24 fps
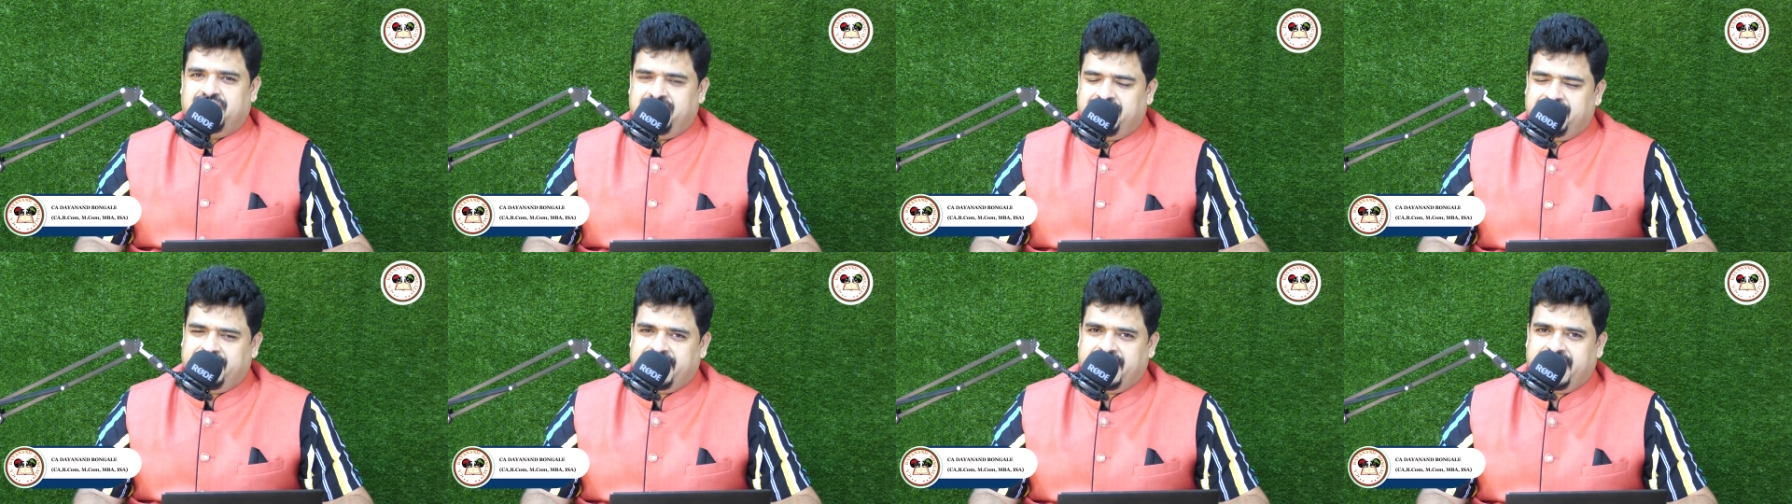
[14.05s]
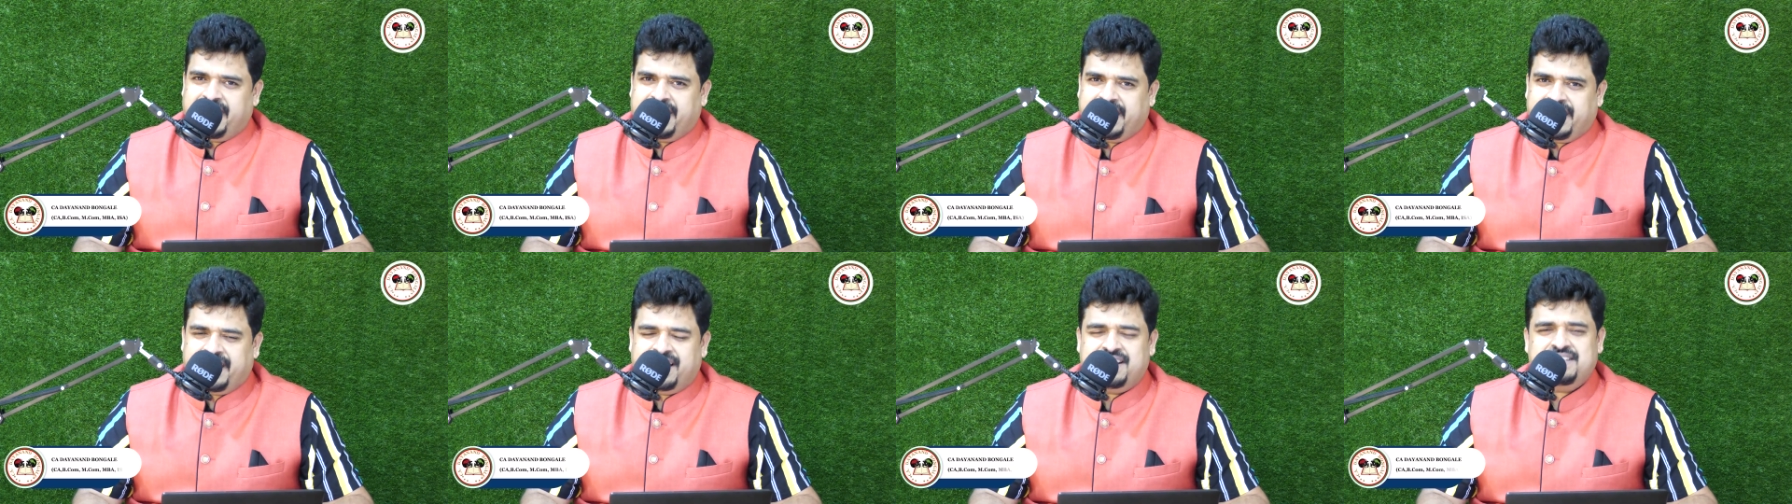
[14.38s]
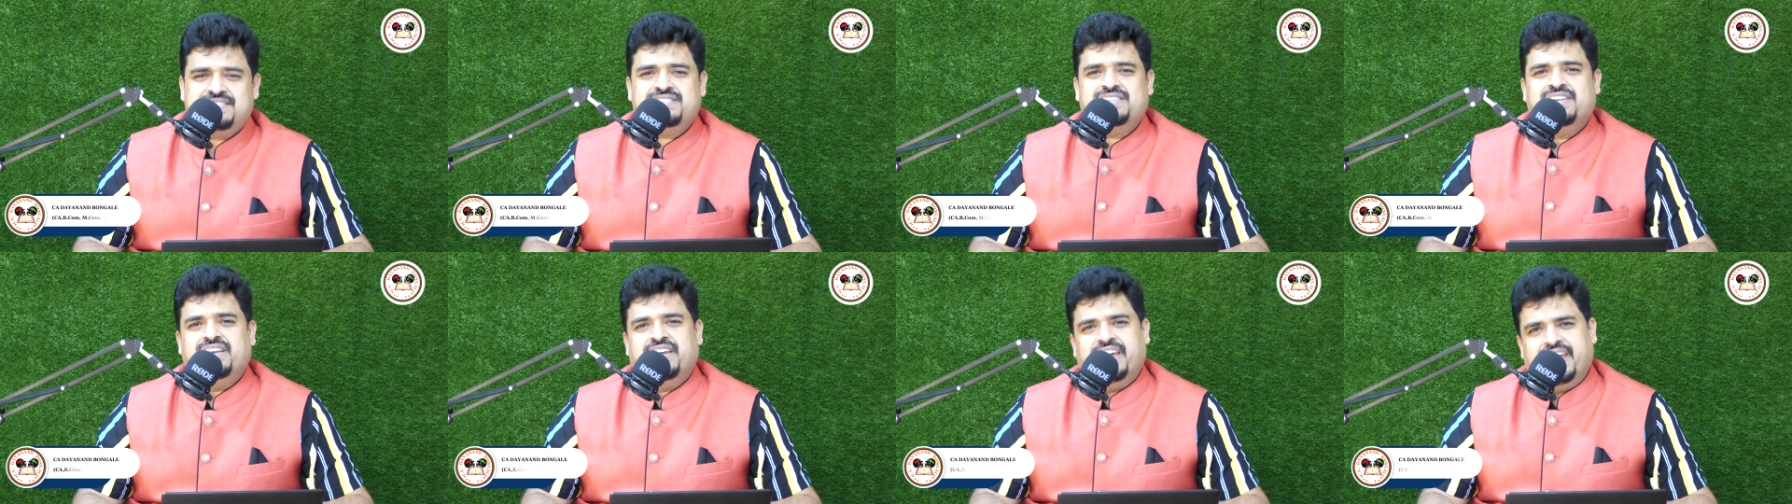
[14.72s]

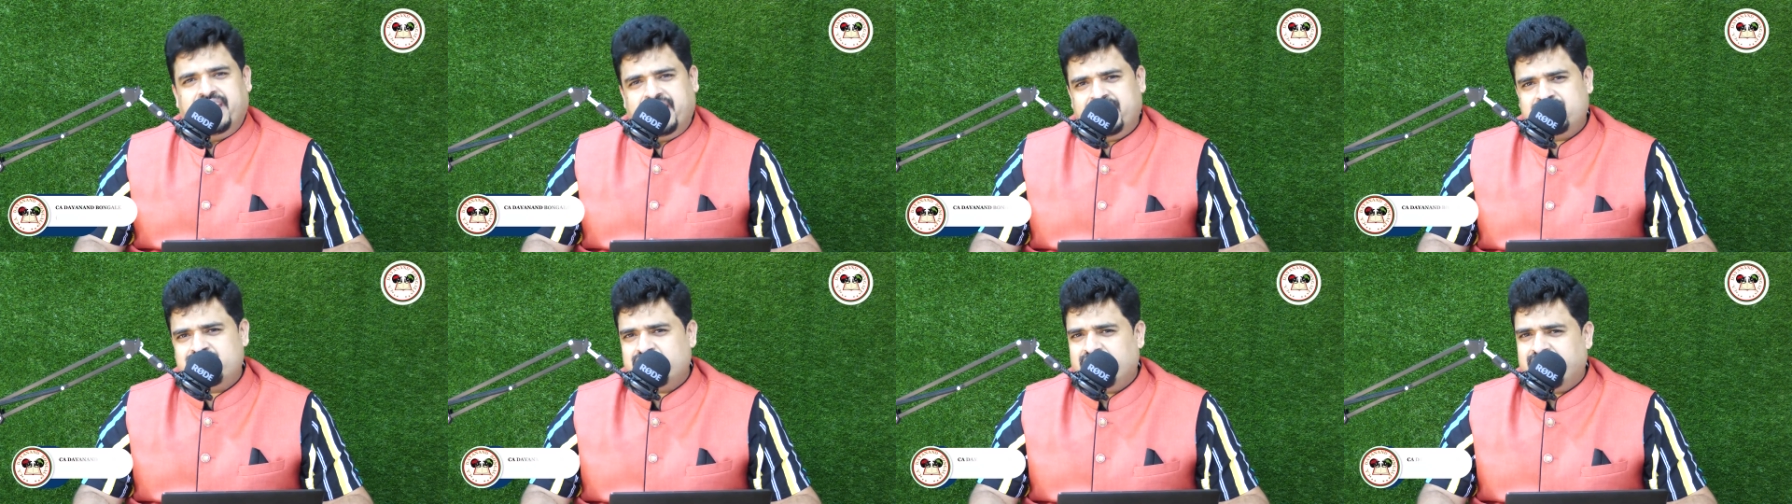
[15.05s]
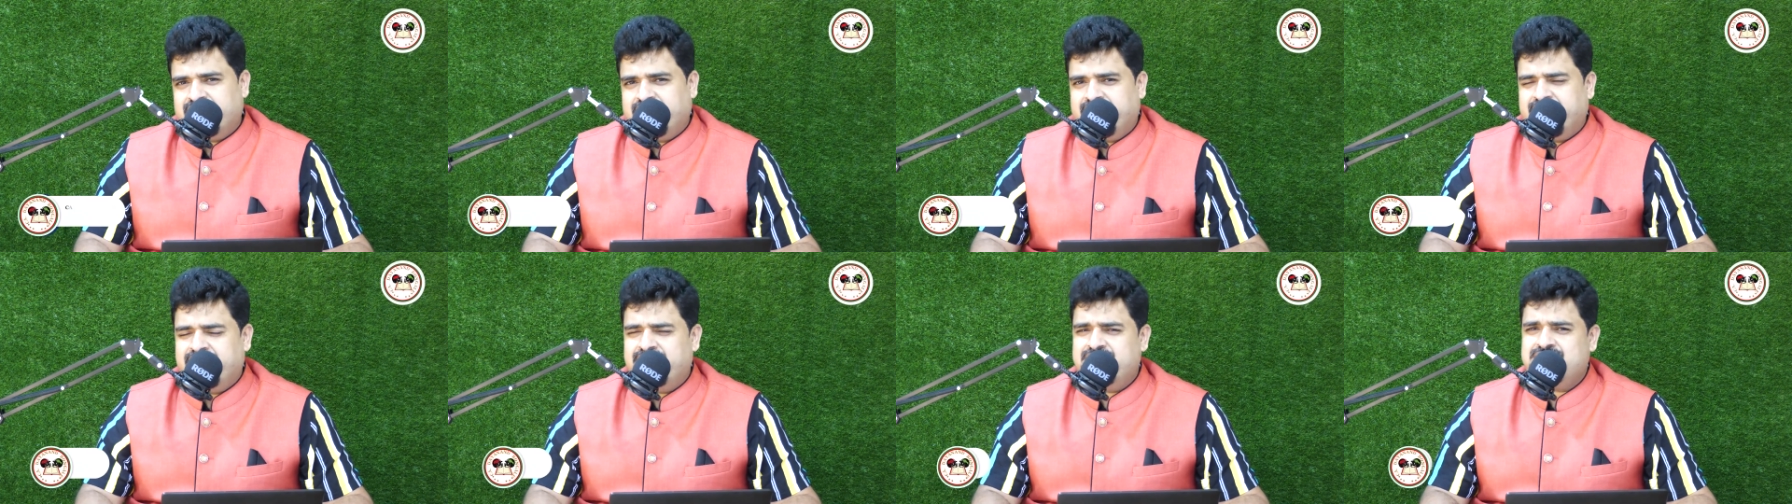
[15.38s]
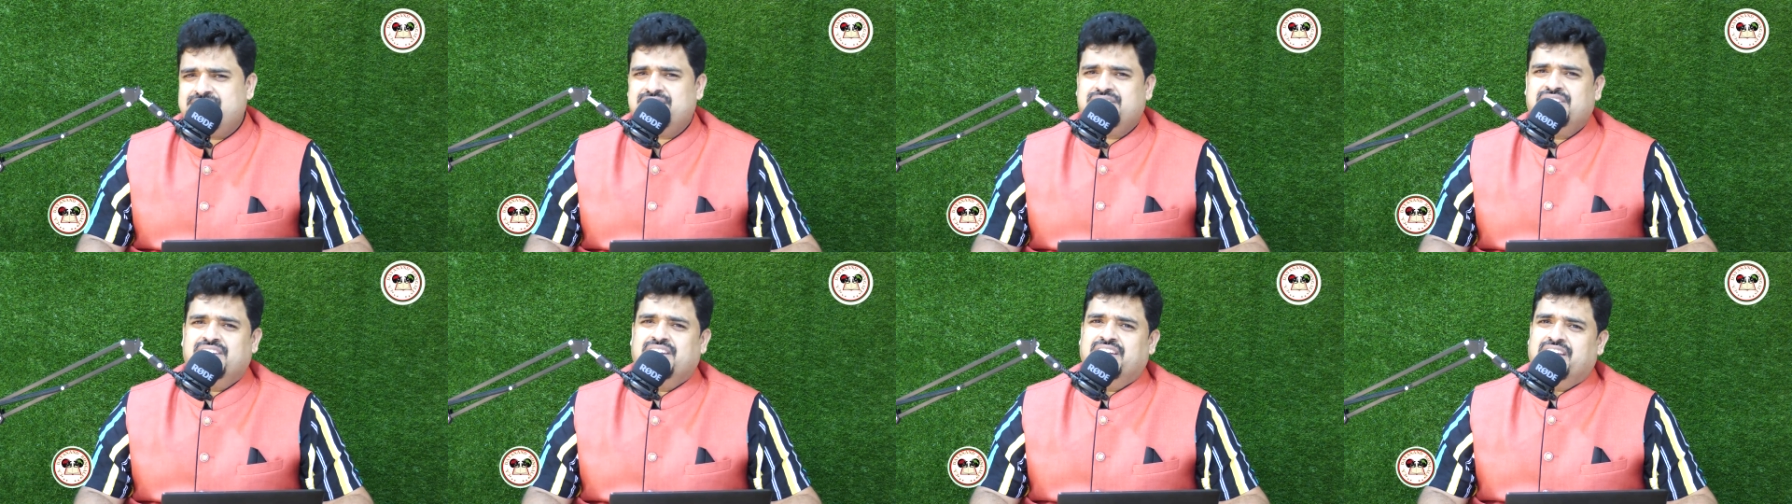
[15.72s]
DIIs,
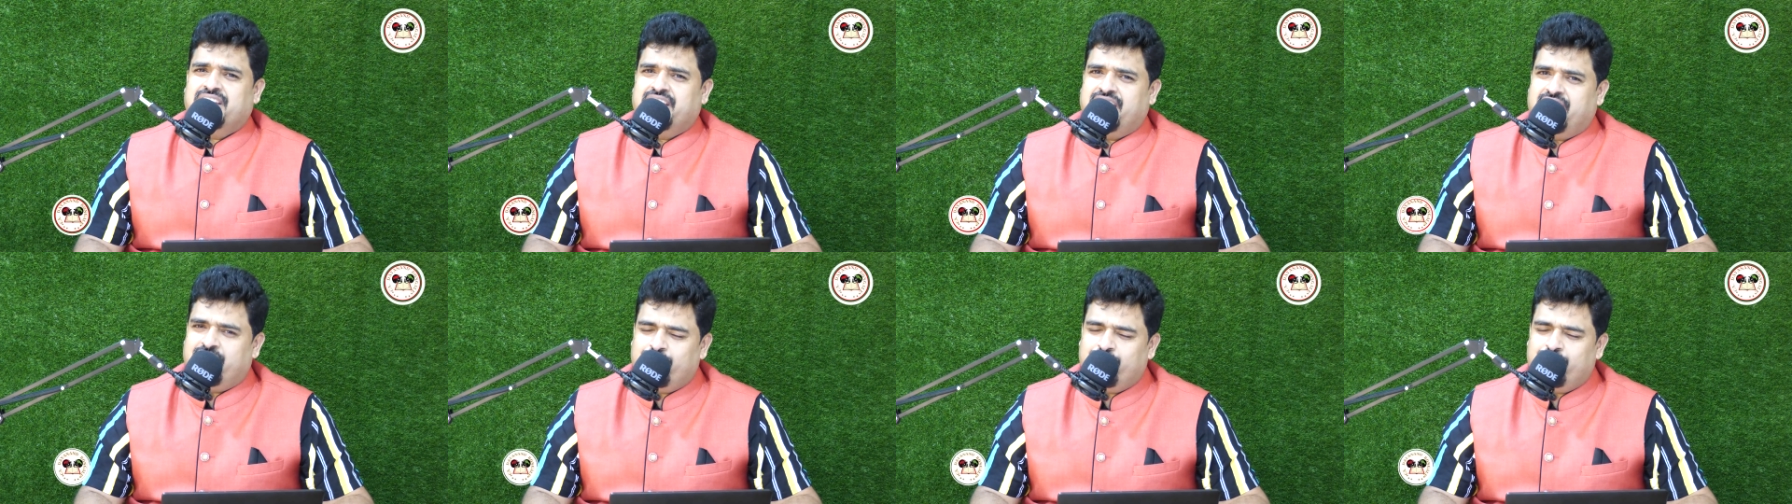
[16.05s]
HNIs,